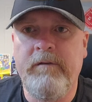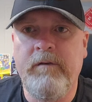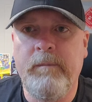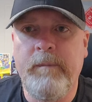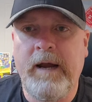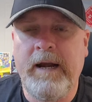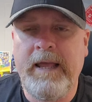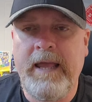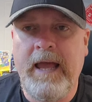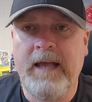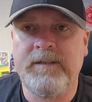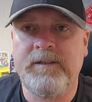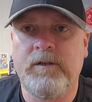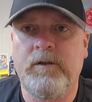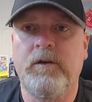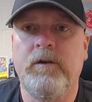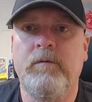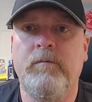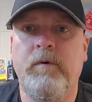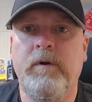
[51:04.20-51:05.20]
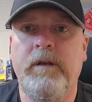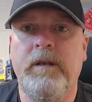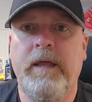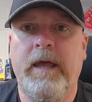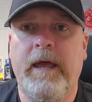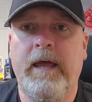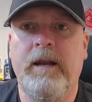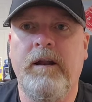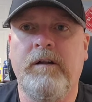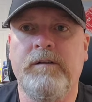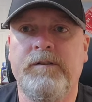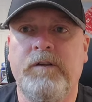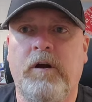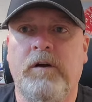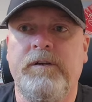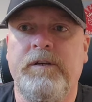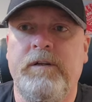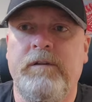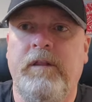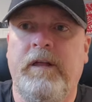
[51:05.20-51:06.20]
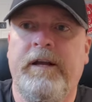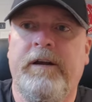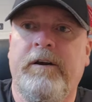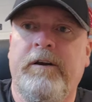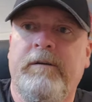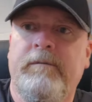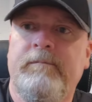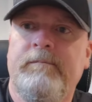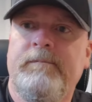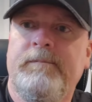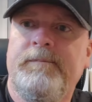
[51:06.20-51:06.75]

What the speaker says: everybody has a good one, and I'll talk to you later.